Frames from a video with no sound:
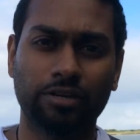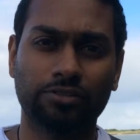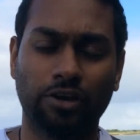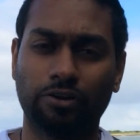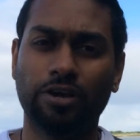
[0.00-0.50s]

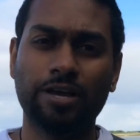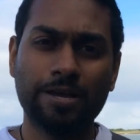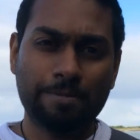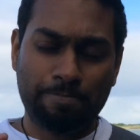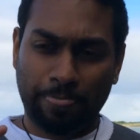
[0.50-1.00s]
So
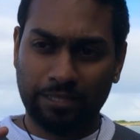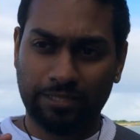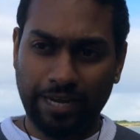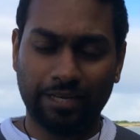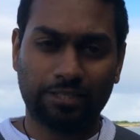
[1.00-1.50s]

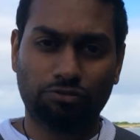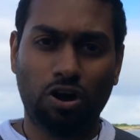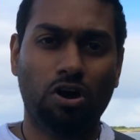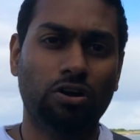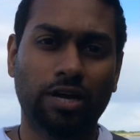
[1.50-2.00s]
stay
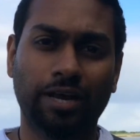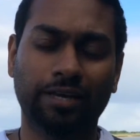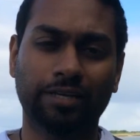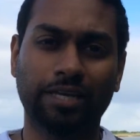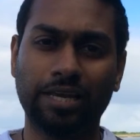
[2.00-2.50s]
strong,
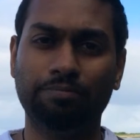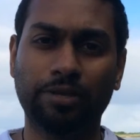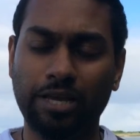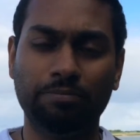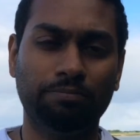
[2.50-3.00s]
keep